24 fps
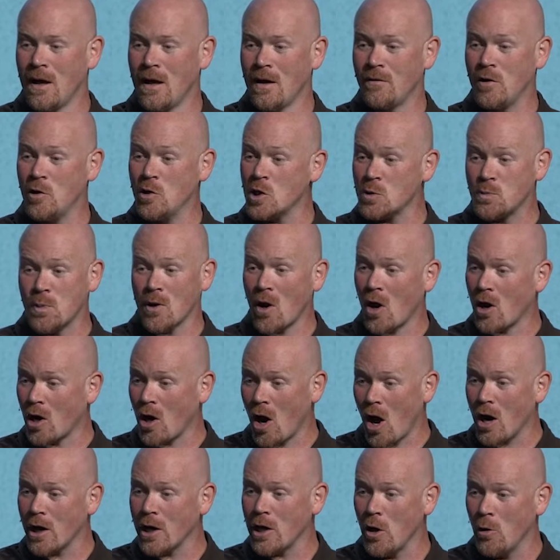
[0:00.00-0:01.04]
If you just put on an
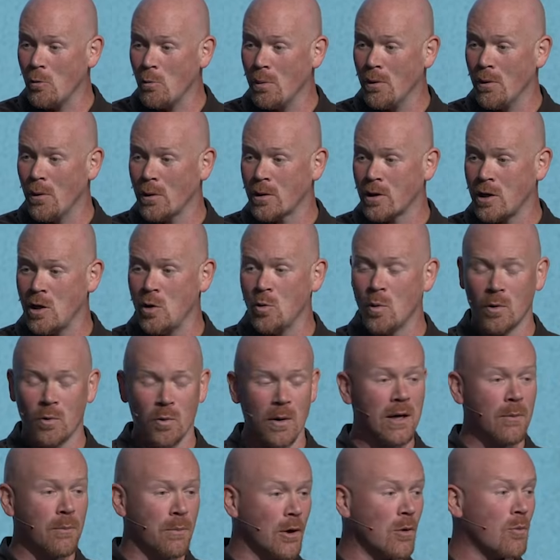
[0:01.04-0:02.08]
audio book, you would
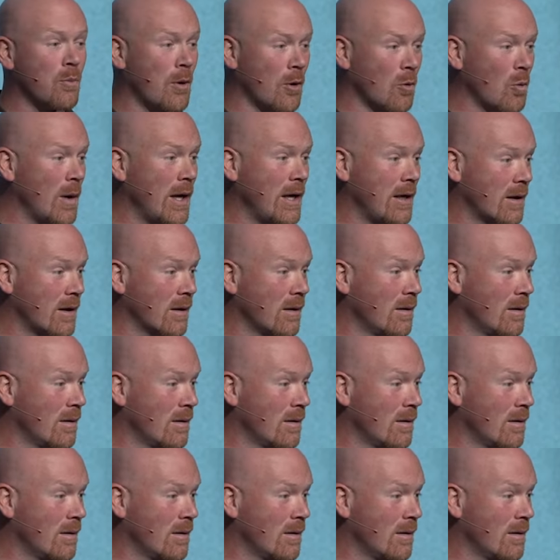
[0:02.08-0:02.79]
read a book per week.